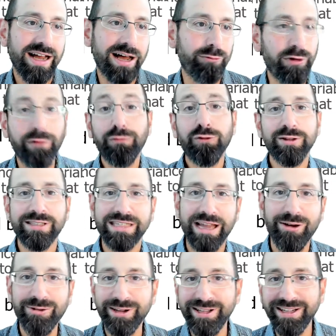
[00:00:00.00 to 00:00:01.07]
reference
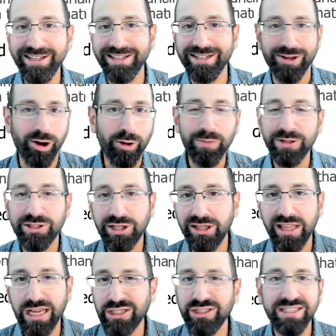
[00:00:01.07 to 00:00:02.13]
counting and garbage
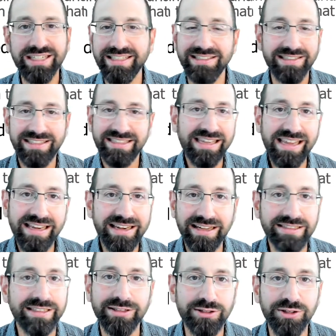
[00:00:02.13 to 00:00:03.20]
collection, and C
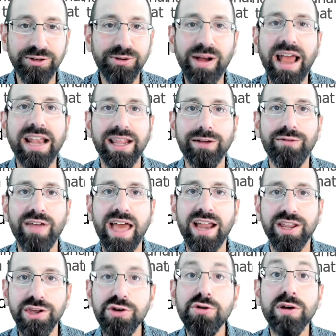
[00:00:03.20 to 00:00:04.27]
doesn't do any of that.
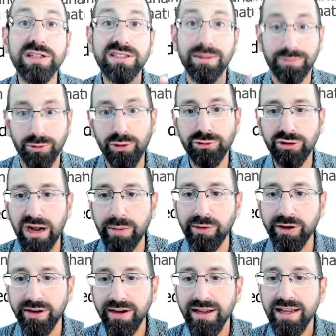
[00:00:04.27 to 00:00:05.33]
You, as the
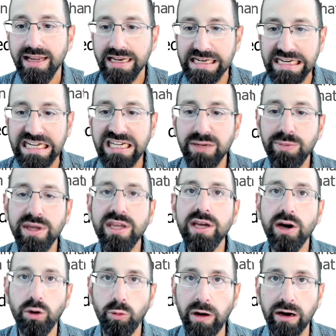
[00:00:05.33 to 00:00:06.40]
programmer, need to be
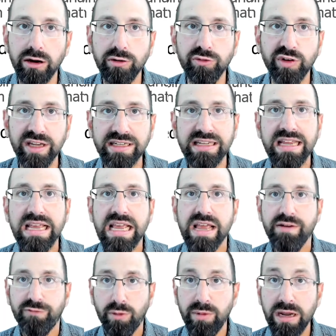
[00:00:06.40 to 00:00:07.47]
aware of it.
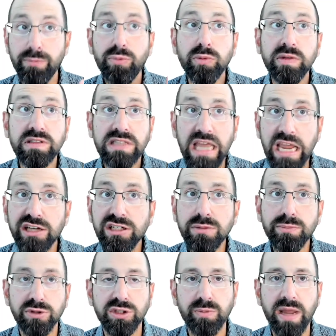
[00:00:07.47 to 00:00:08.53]
From an implementation
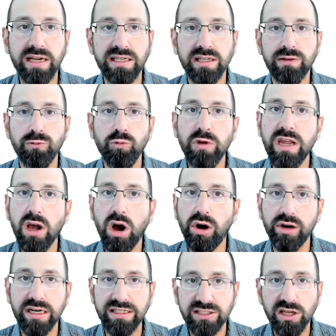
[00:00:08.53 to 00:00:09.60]
perspective, we
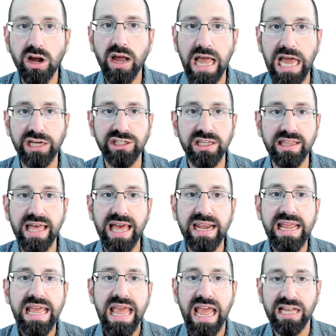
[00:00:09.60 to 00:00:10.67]
already saw actually that
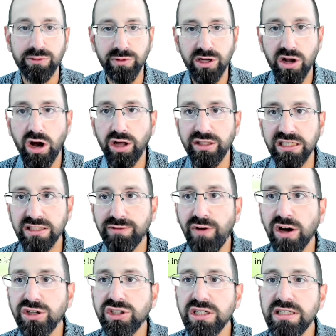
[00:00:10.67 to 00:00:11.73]
as we call these
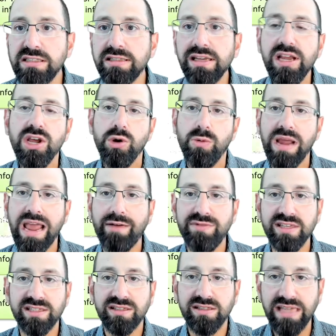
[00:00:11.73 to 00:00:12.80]
functions, we have
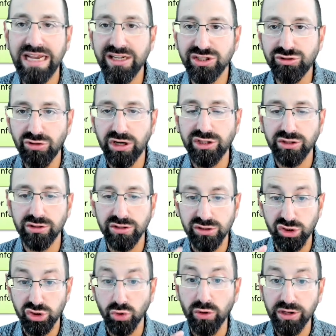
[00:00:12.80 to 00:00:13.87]
this data structure to
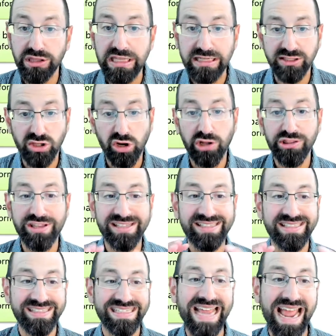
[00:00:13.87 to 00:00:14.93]
store things called the
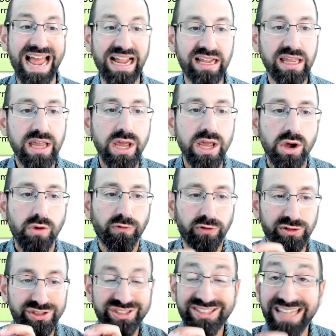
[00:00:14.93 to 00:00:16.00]
stack. For
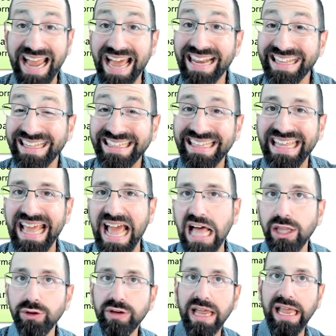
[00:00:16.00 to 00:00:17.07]
statically
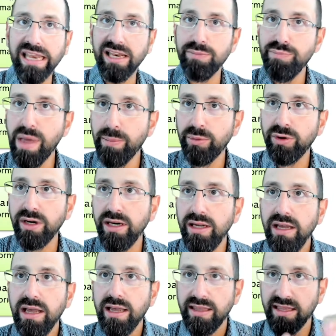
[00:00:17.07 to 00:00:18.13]
allocated
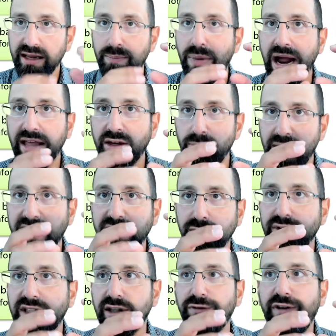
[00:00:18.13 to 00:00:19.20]
memory, the compiler makes
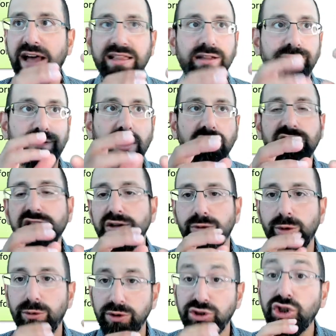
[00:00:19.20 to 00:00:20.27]
use of the fact that functions
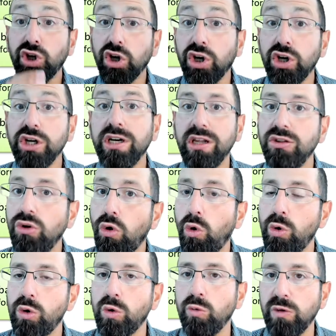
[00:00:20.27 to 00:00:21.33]
will return in the
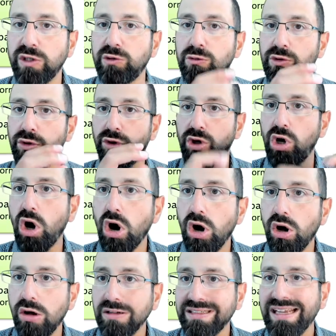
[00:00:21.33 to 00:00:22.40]
order in which they're
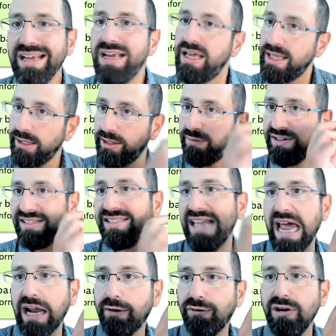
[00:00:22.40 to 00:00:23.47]
called. You'll have a
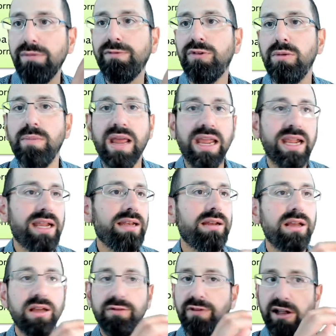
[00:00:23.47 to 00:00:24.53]
stack frame for main,
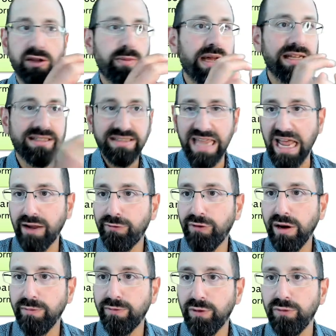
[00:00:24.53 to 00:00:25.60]
followed by a stack
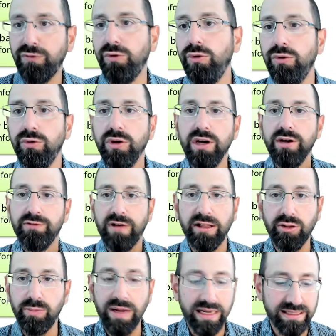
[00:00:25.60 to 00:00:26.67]
frame for foo,
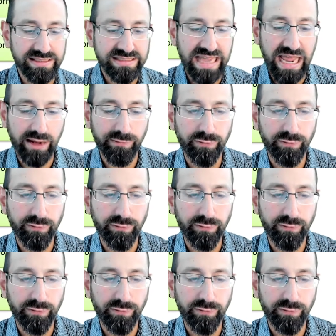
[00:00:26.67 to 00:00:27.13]
followed by a stack